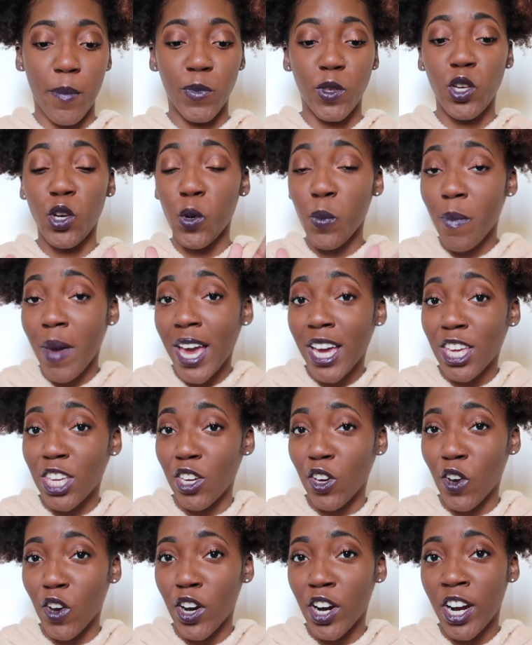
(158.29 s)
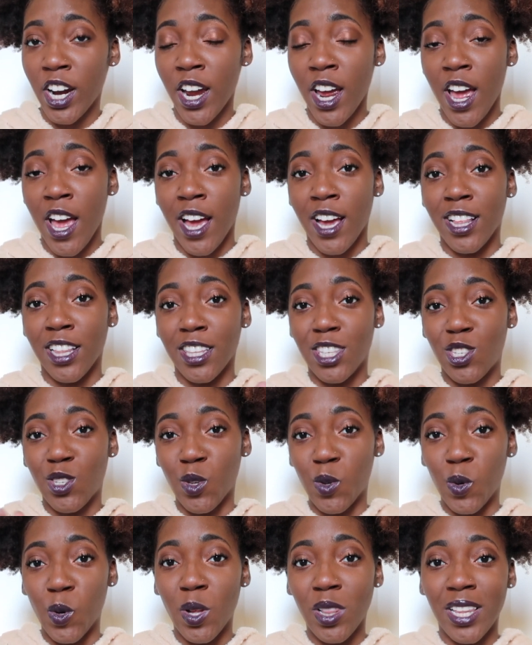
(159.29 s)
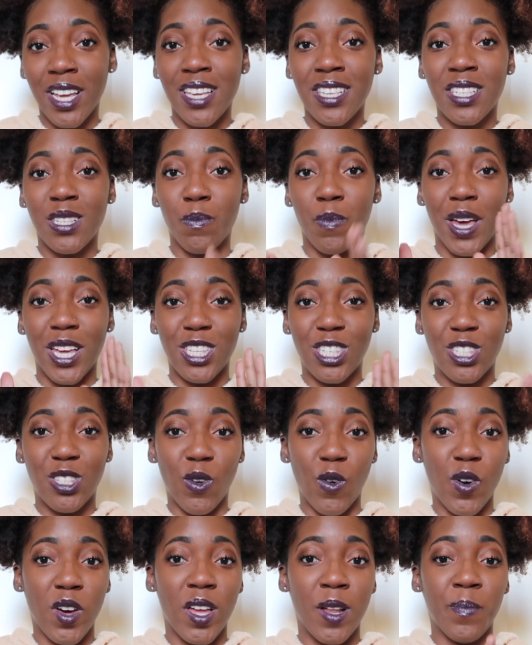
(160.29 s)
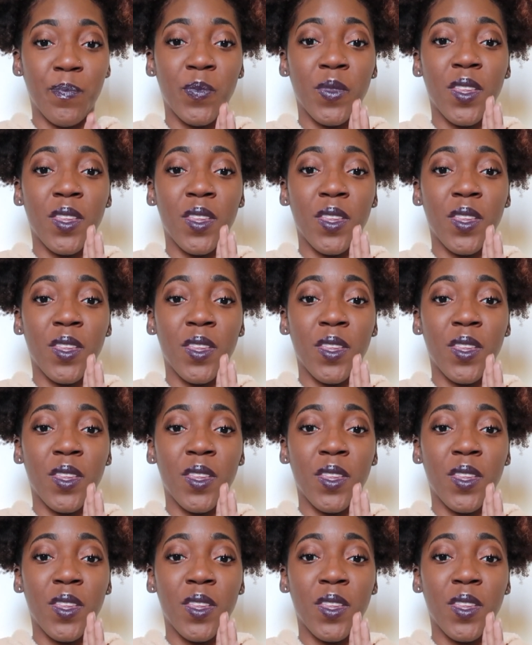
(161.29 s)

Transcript: you make your school list based on